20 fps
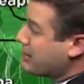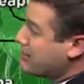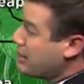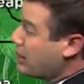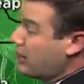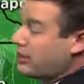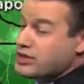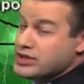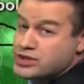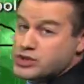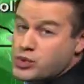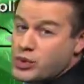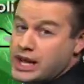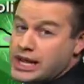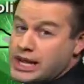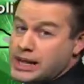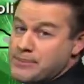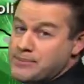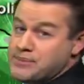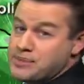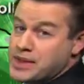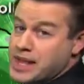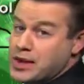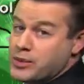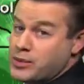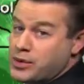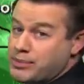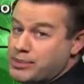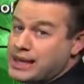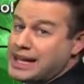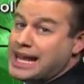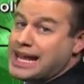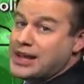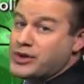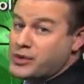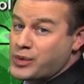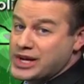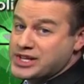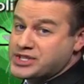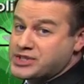the middle of this week, it will be
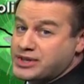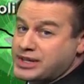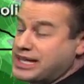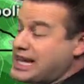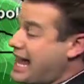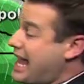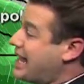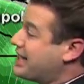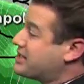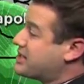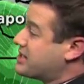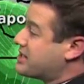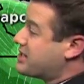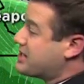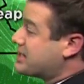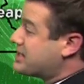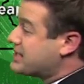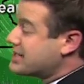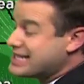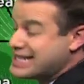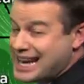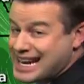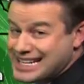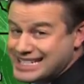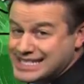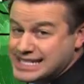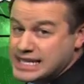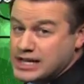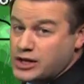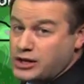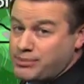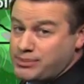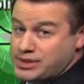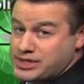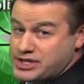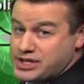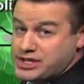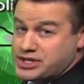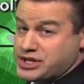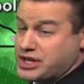in western Kansas. This is an ideal
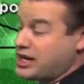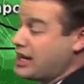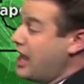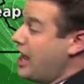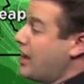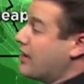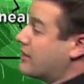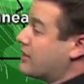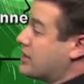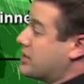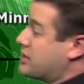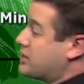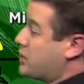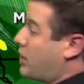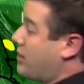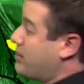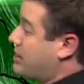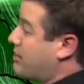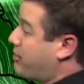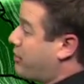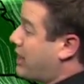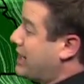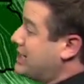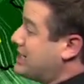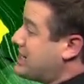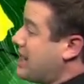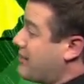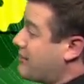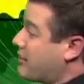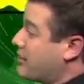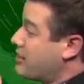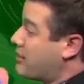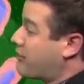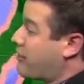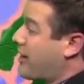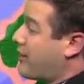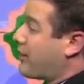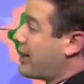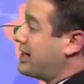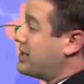position for the storm to bring Denver in the
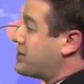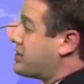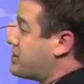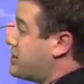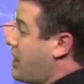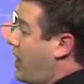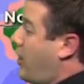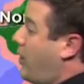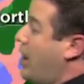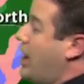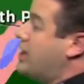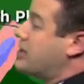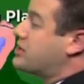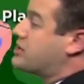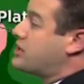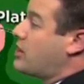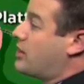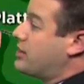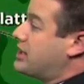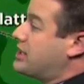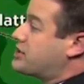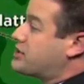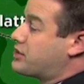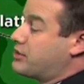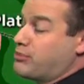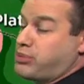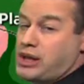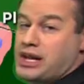Front Range snow, snow on the eastern